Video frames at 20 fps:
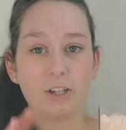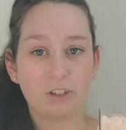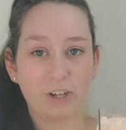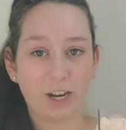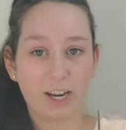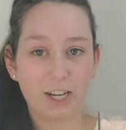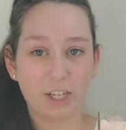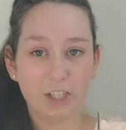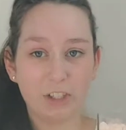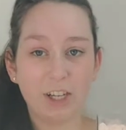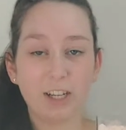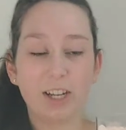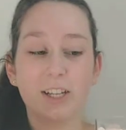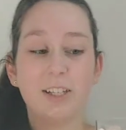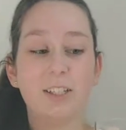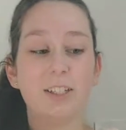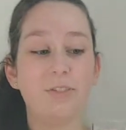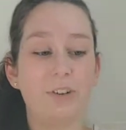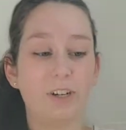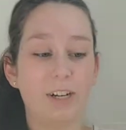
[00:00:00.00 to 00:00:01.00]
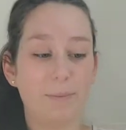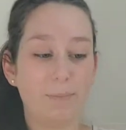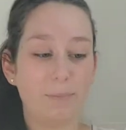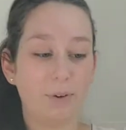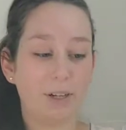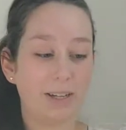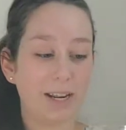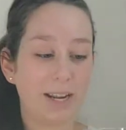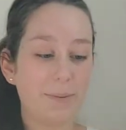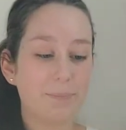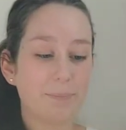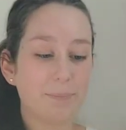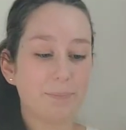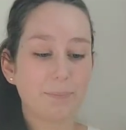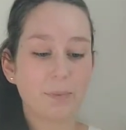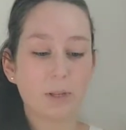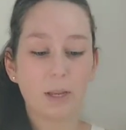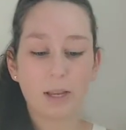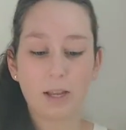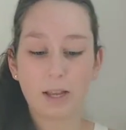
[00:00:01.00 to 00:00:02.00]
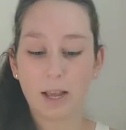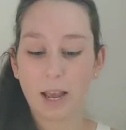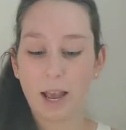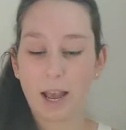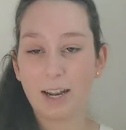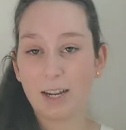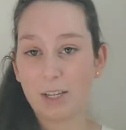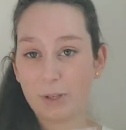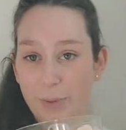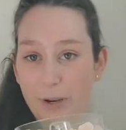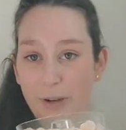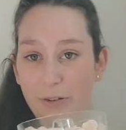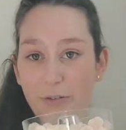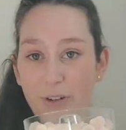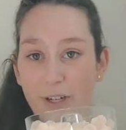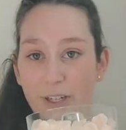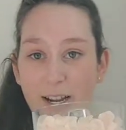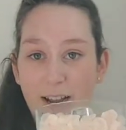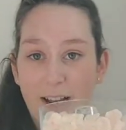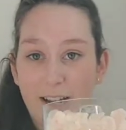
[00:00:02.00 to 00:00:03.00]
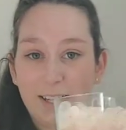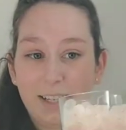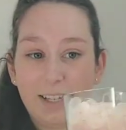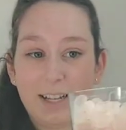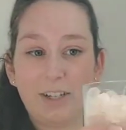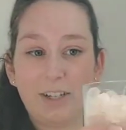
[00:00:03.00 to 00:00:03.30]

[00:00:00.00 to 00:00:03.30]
changing. It's really pretty and it smells very nice,